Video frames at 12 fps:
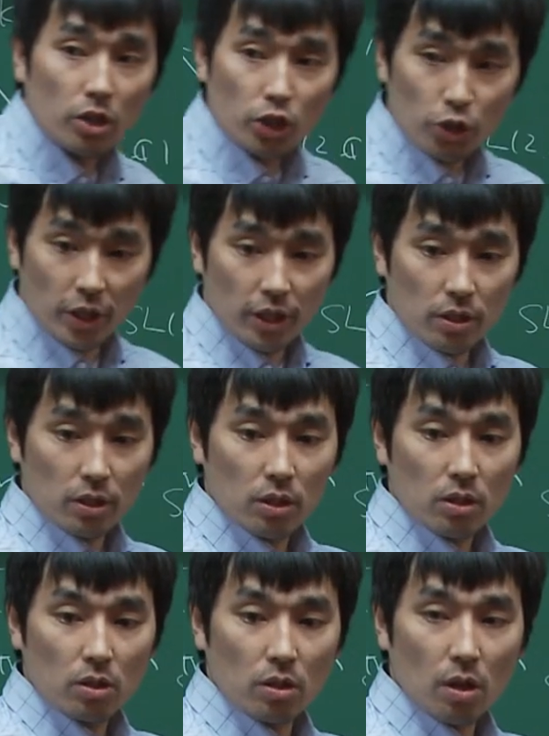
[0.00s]

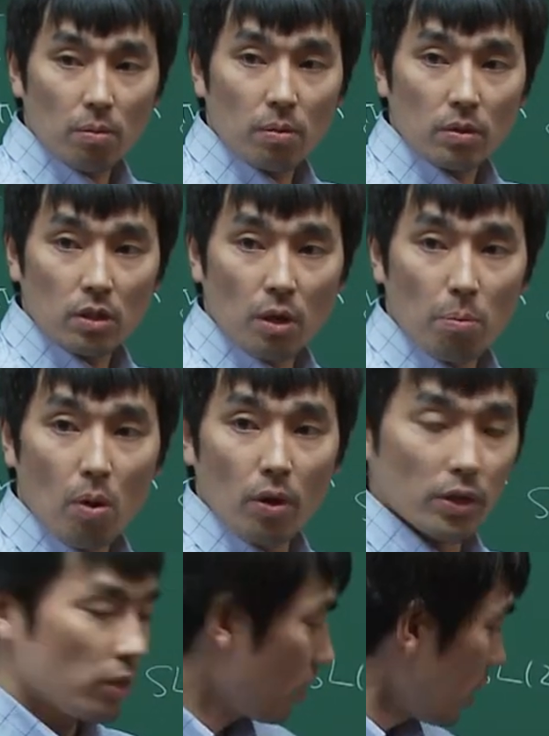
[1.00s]
shrinks to the, the
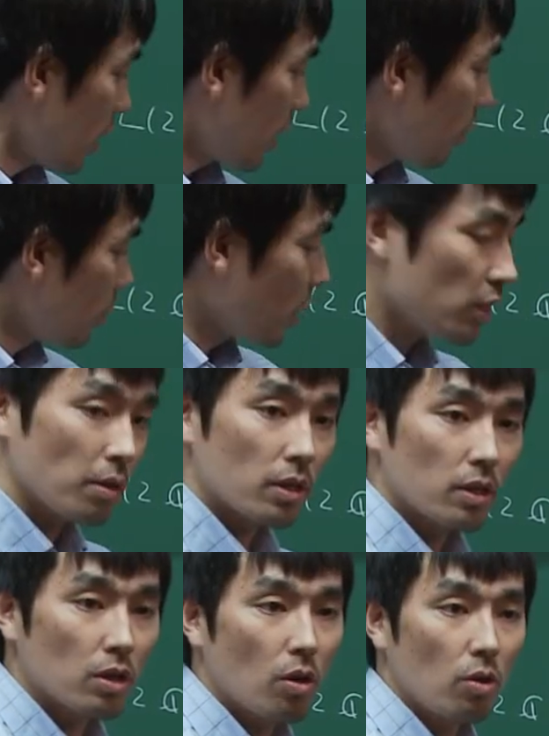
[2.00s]
point, and you get the
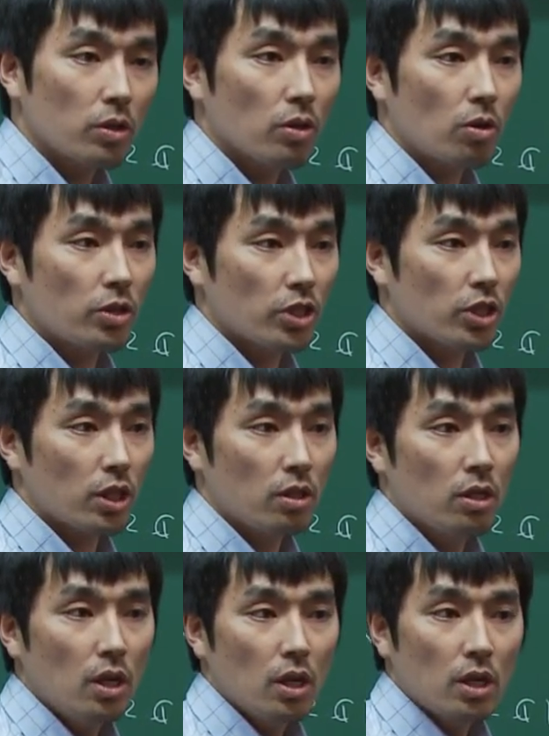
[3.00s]
or original,
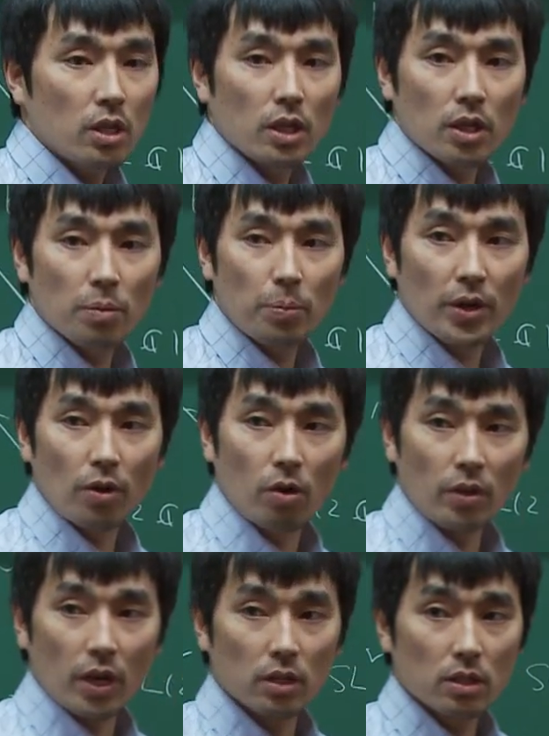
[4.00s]
the Piro
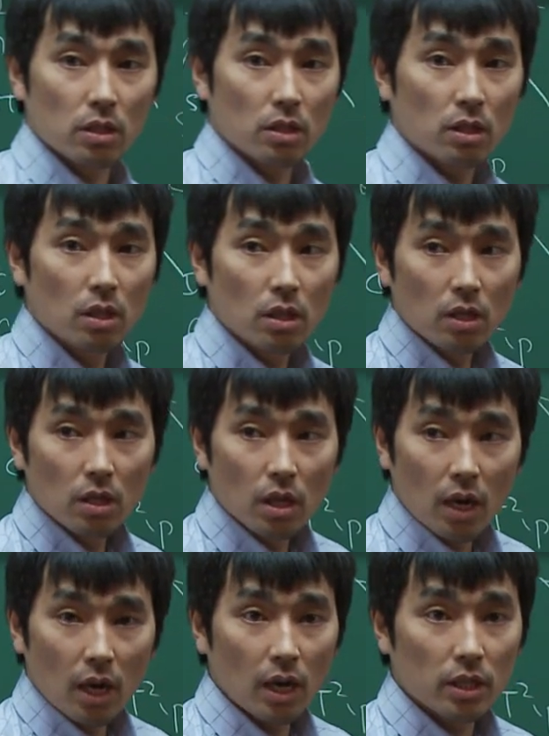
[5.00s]
case,
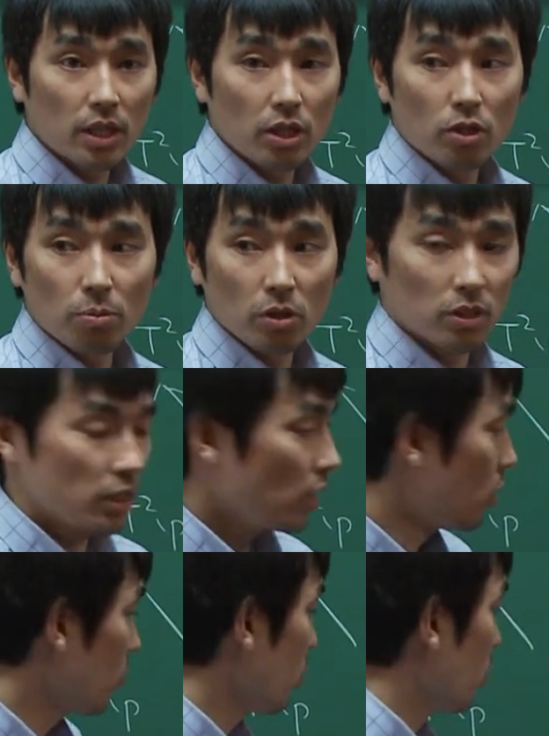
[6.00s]
uh, T2 mod
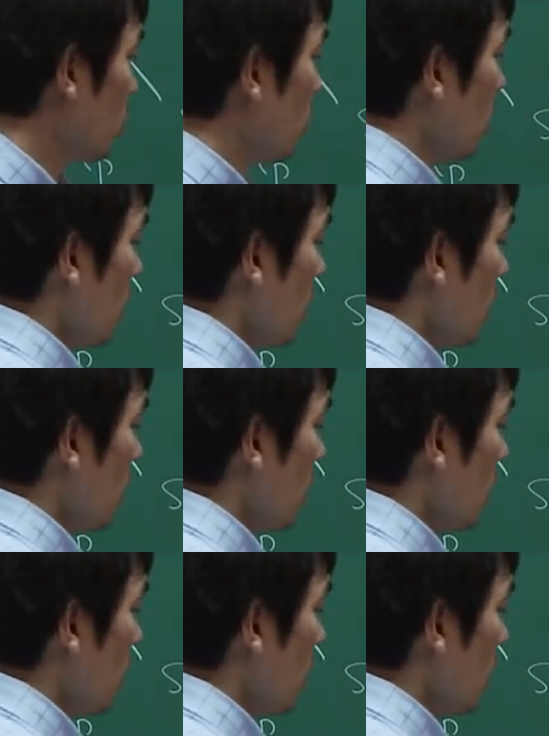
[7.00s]
Z2.